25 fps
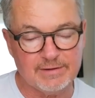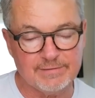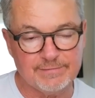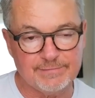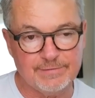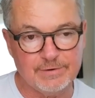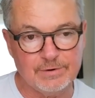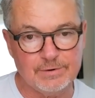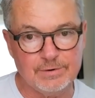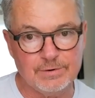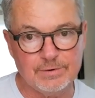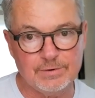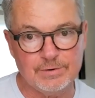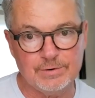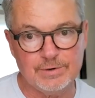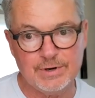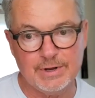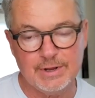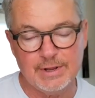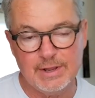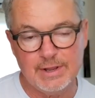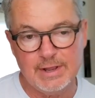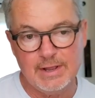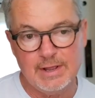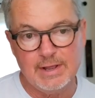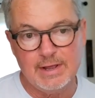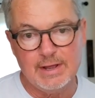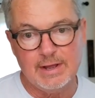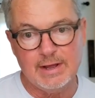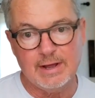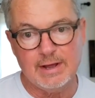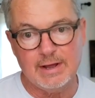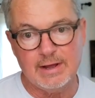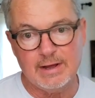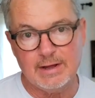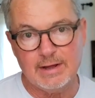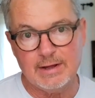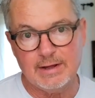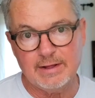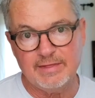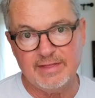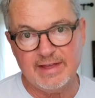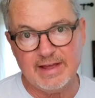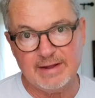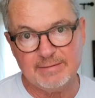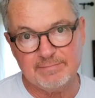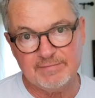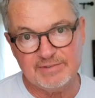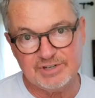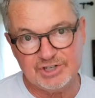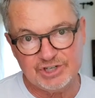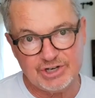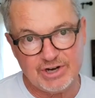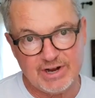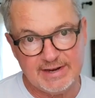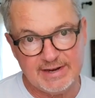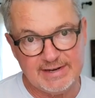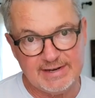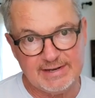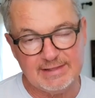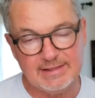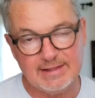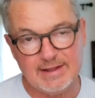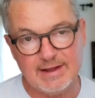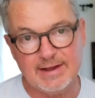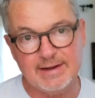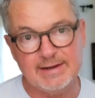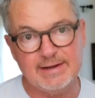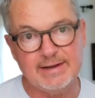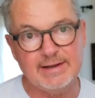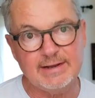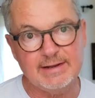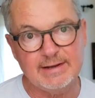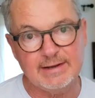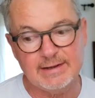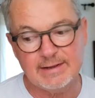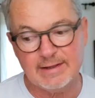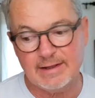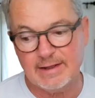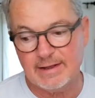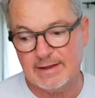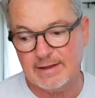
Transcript: food. That shiny lining